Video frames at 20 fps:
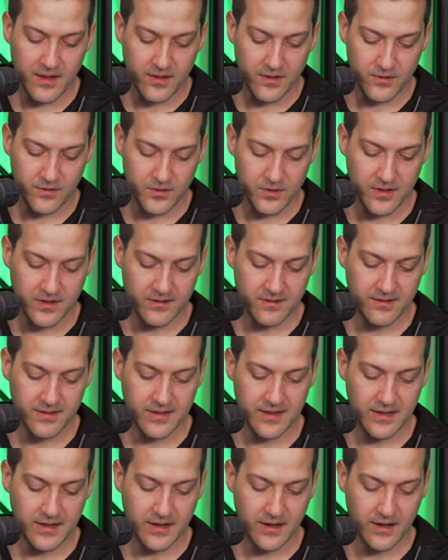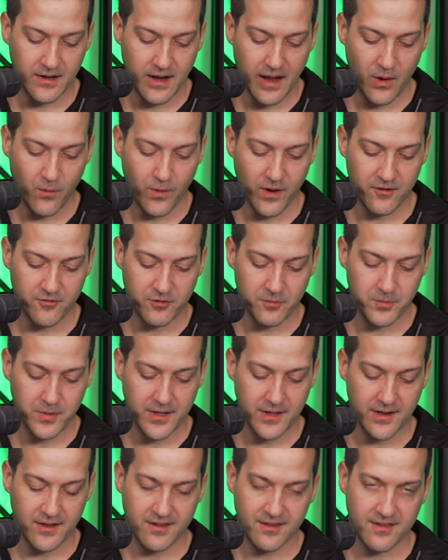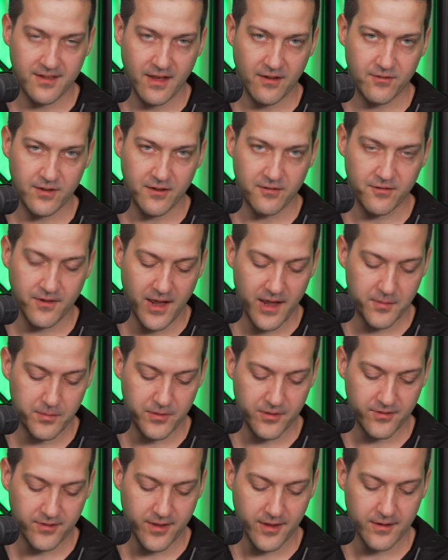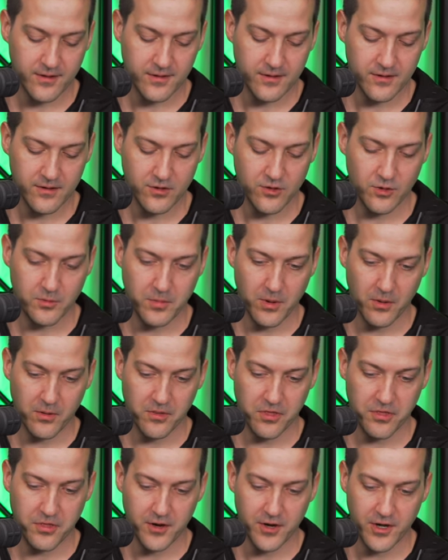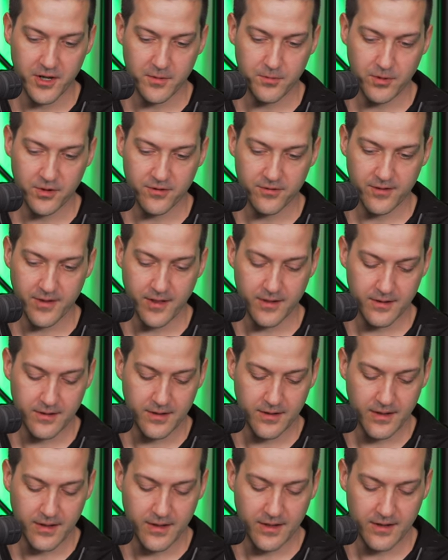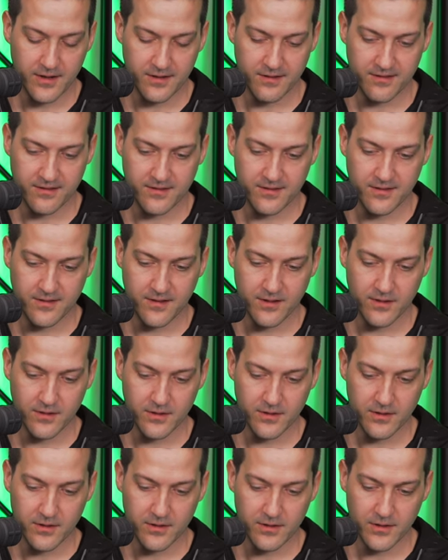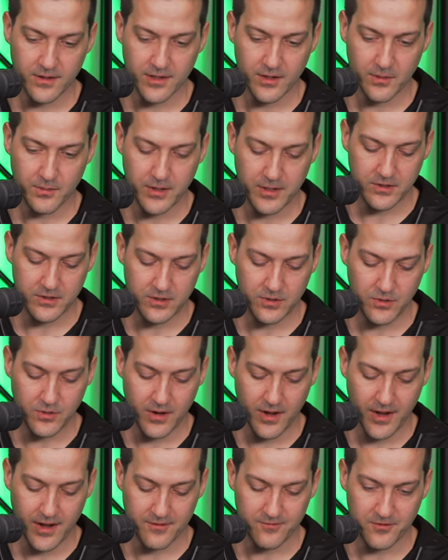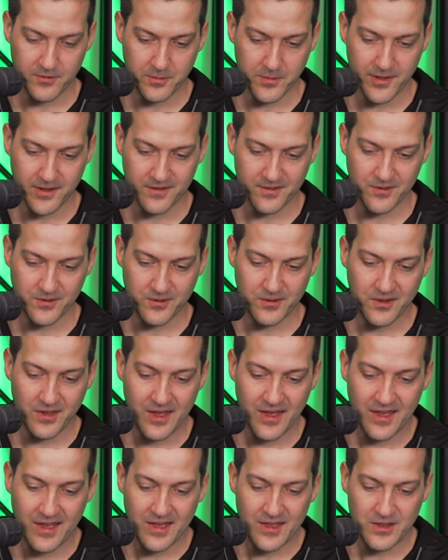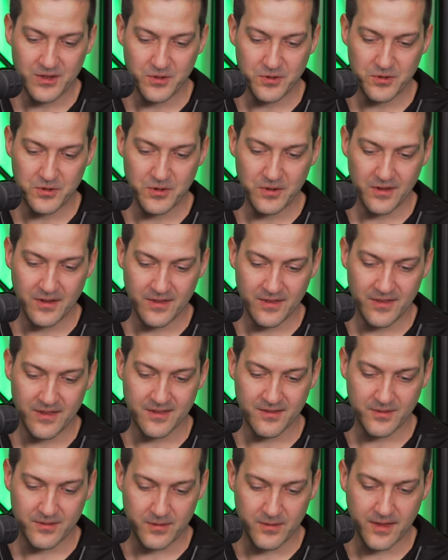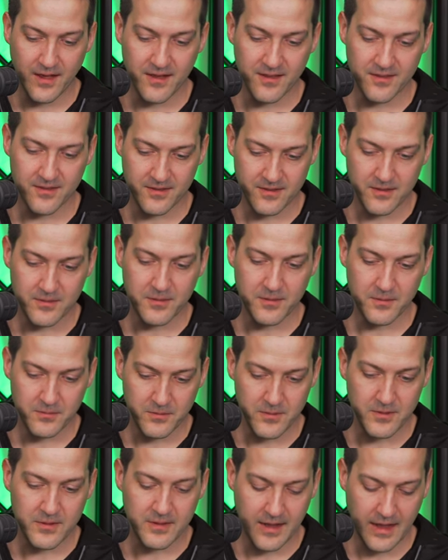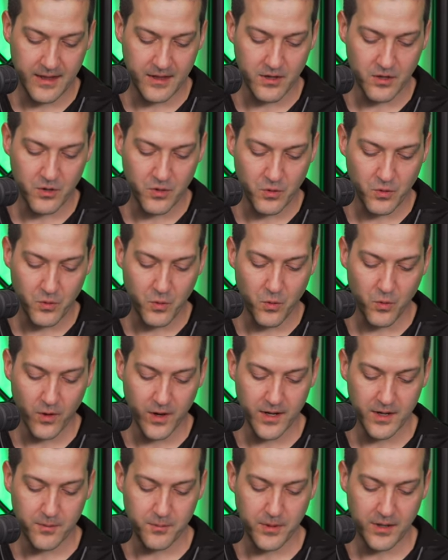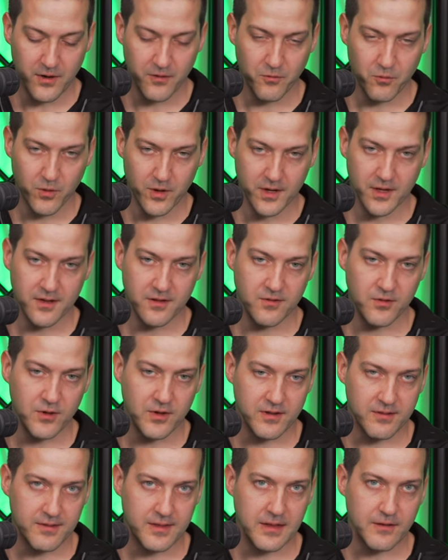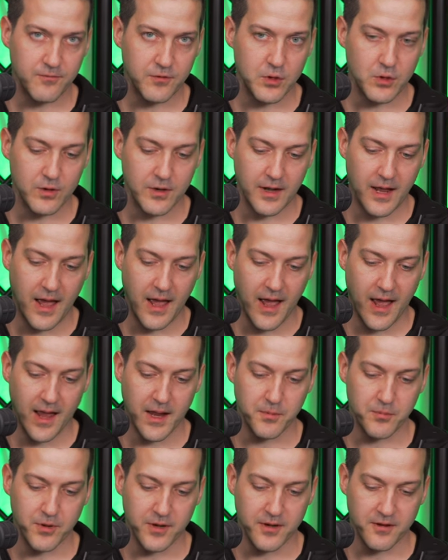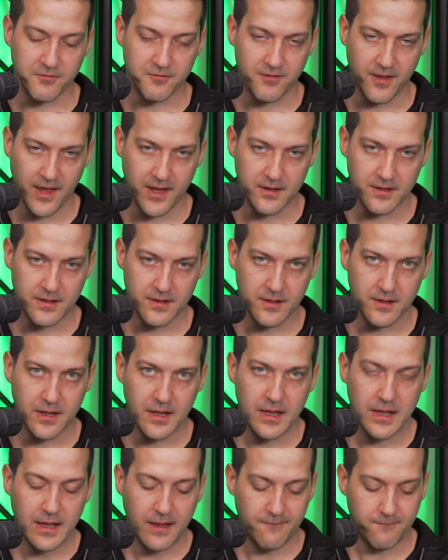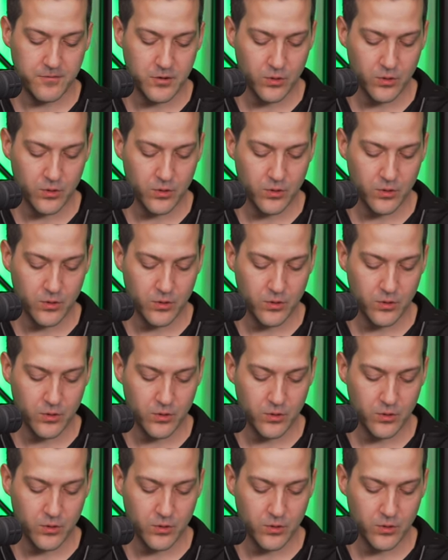So you can see here, I went from being at 75% to about 30%, and it's still a little too hot for me. So this does take quite a bit of working. So you can see if you're in a hybrid event, if